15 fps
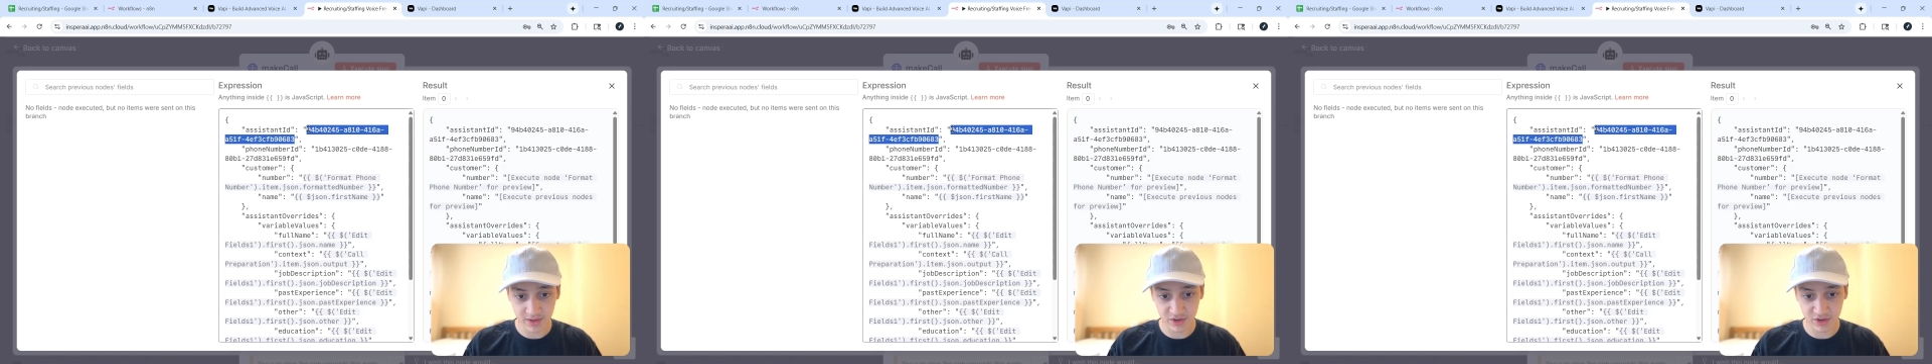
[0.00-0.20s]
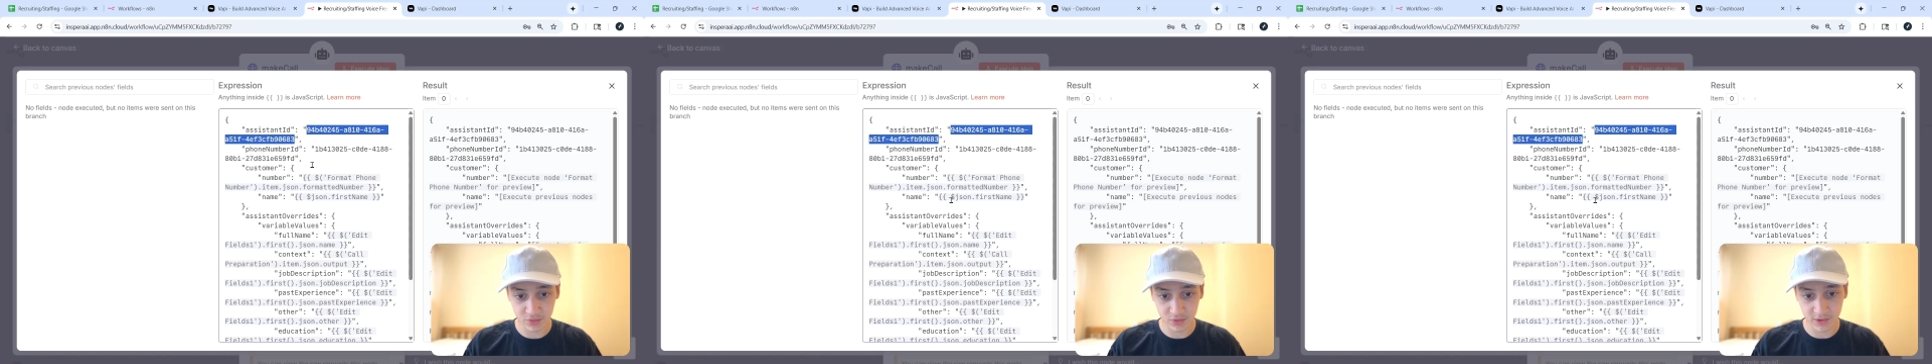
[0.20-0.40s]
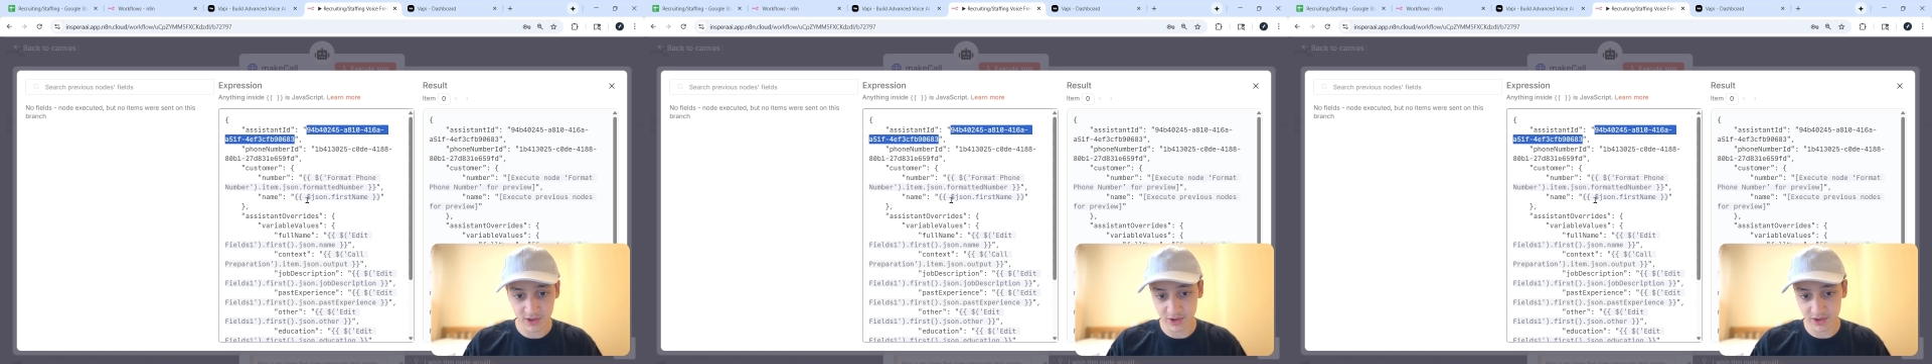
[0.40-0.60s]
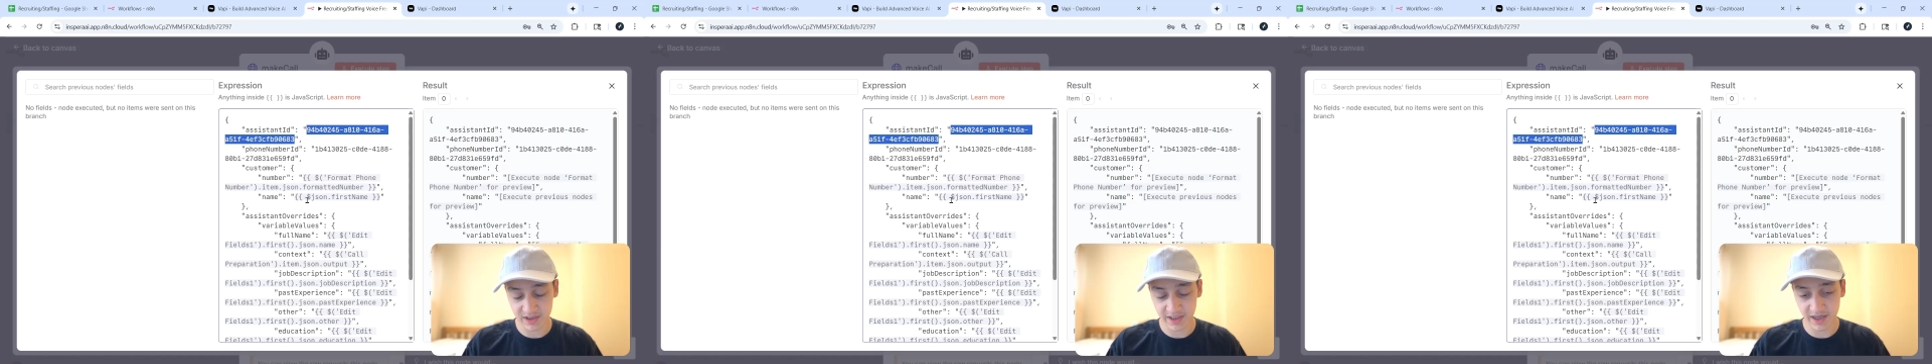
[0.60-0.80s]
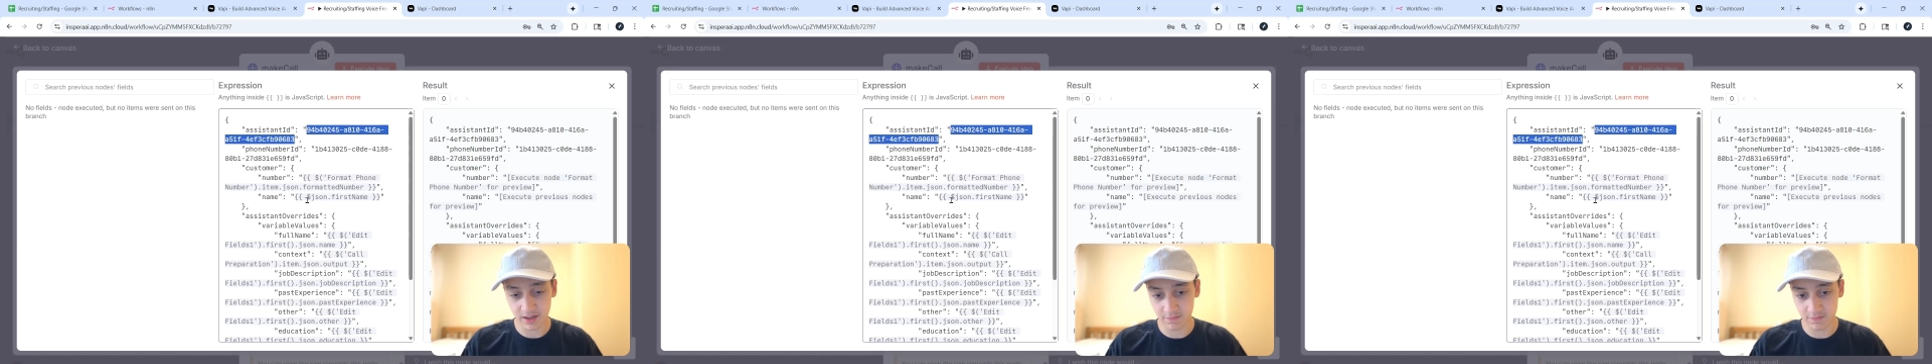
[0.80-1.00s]
do is just
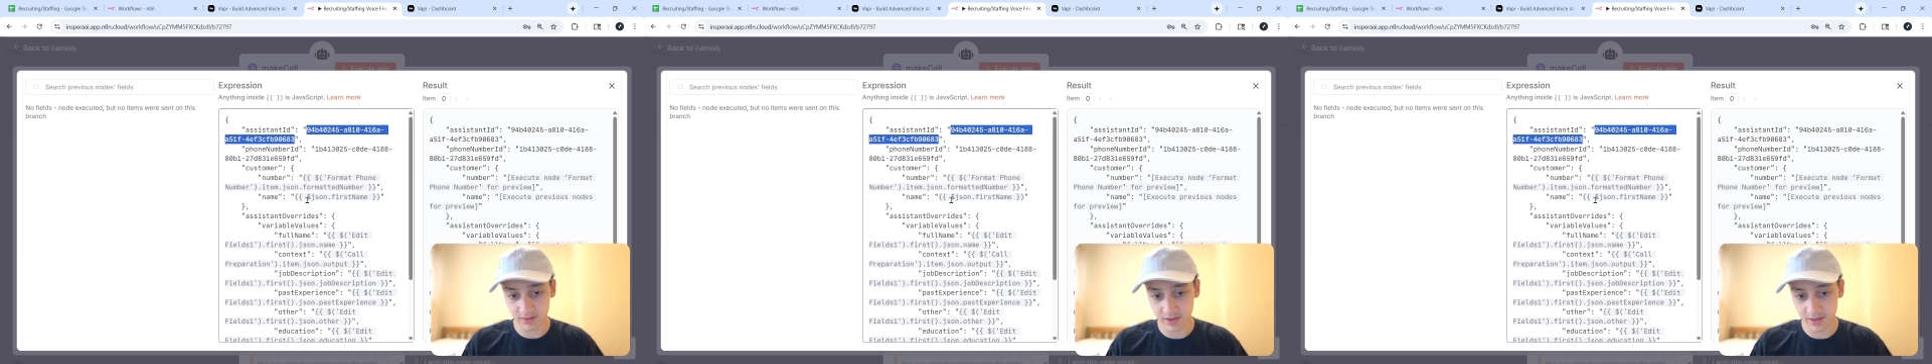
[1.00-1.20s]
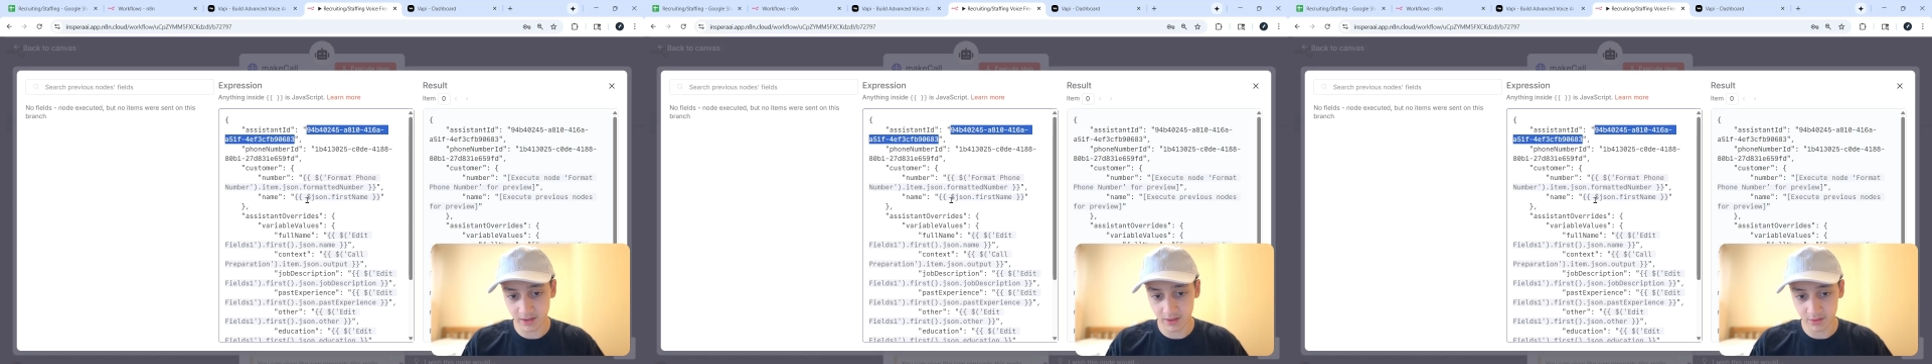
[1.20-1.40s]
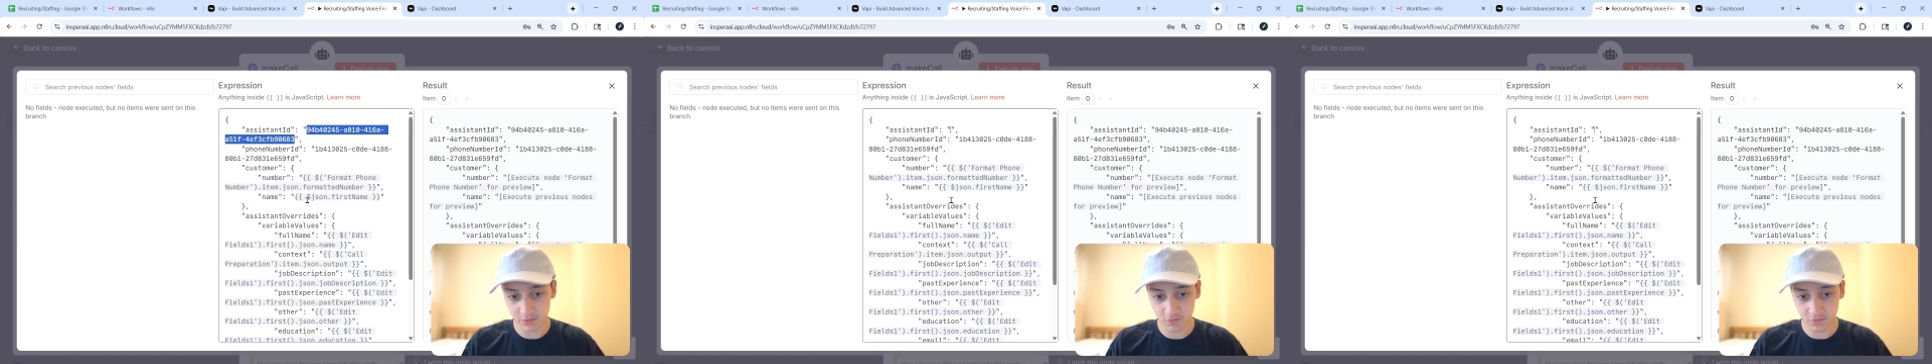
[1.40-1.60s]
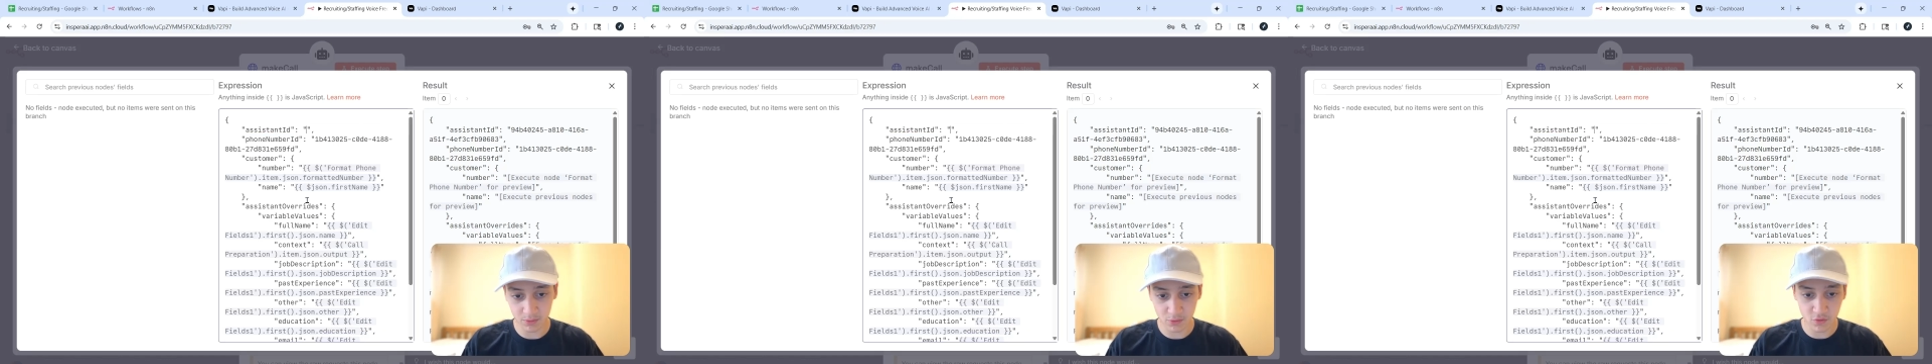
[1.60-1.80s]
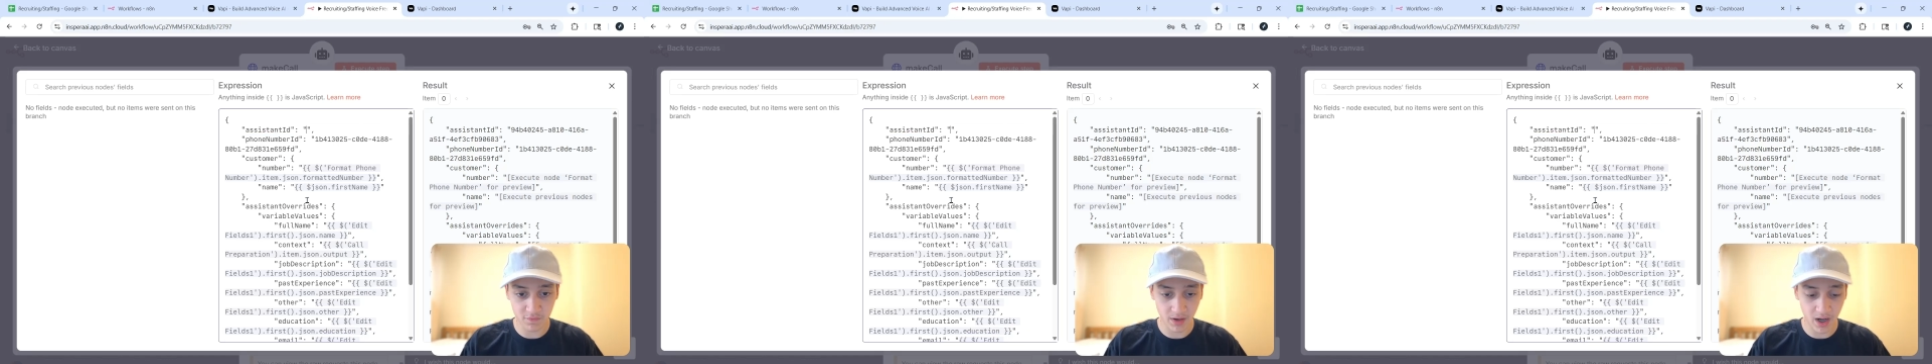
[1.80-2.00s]
carefully
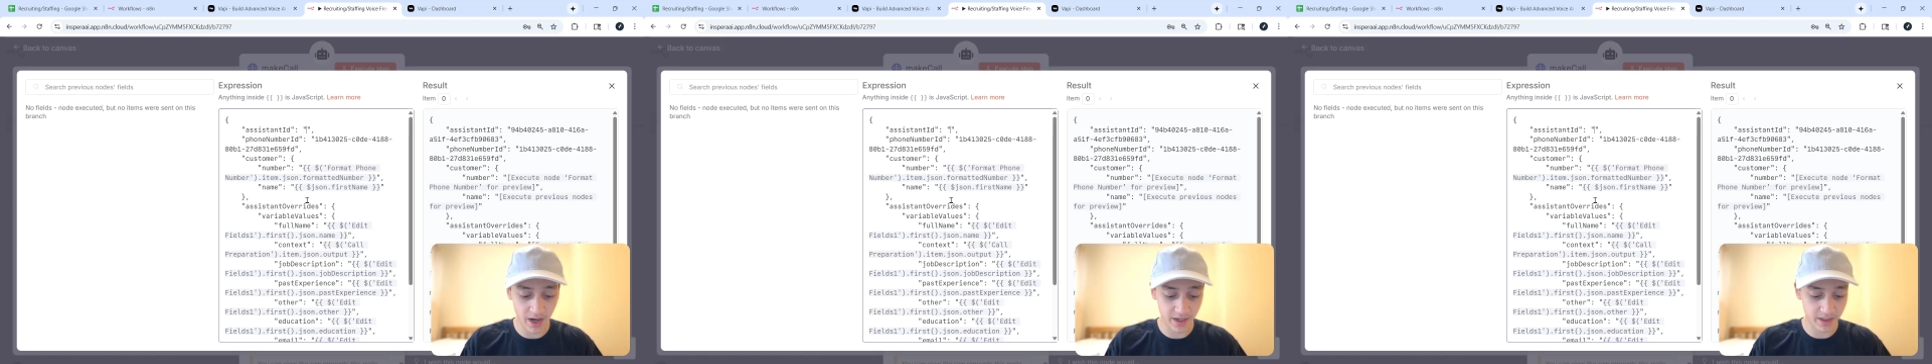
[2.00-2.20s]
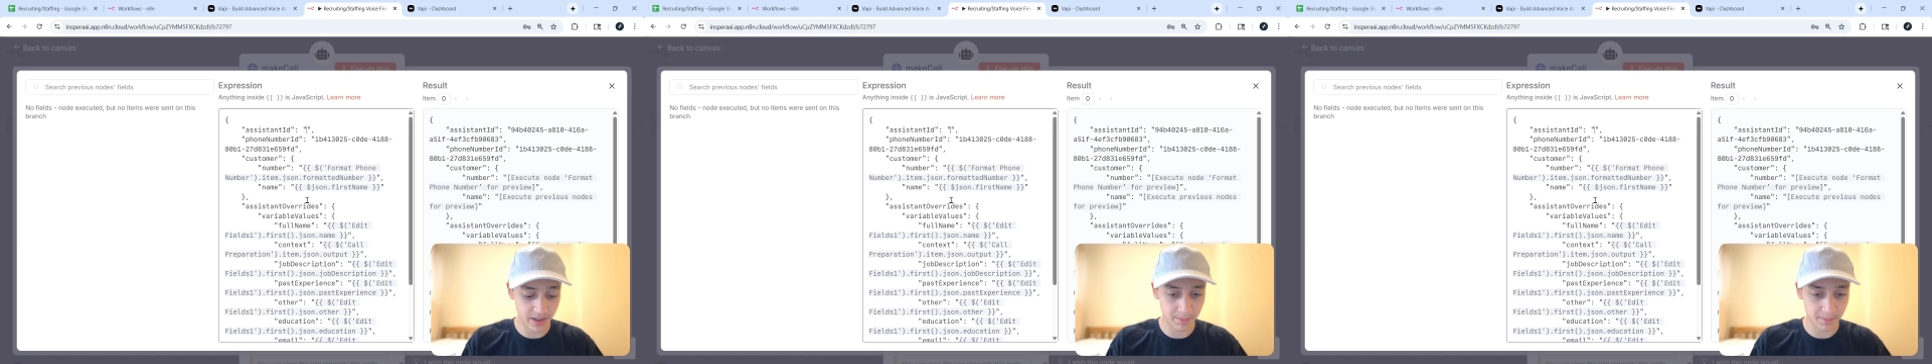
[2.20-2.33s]
remove mine